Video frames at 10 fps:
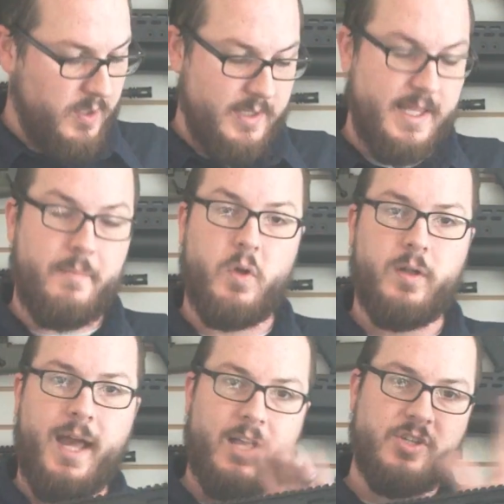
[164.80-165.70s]
Press that
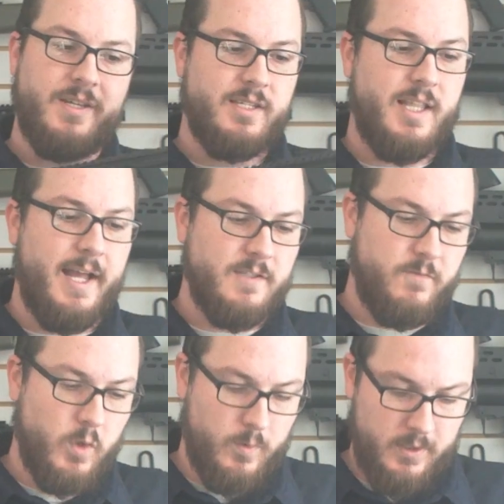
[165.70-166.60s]
bolt catch and it slides
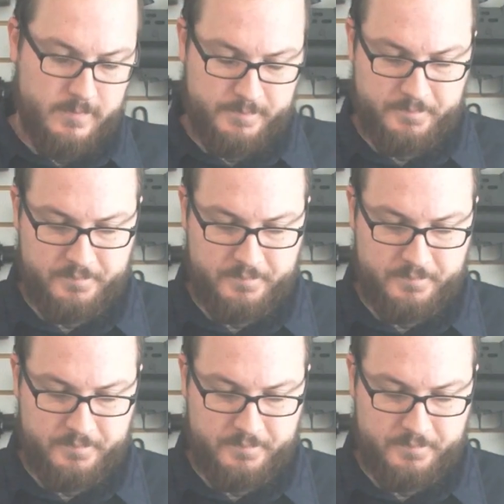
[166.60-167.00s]
forward.